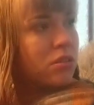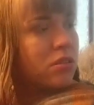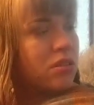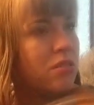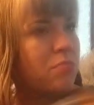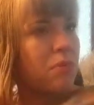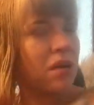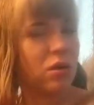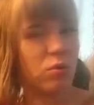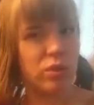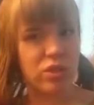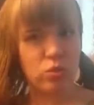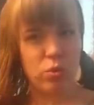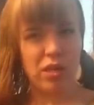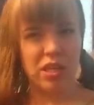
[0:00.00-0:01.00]
Did it matter
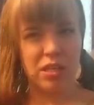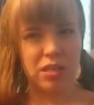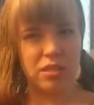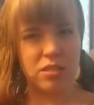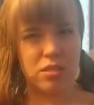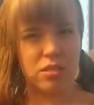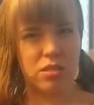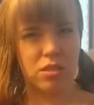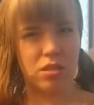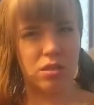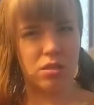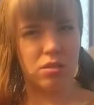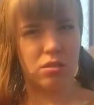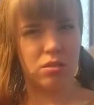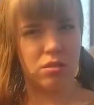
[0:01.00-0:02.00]
which way it needed to
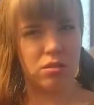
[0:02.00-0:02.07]
go?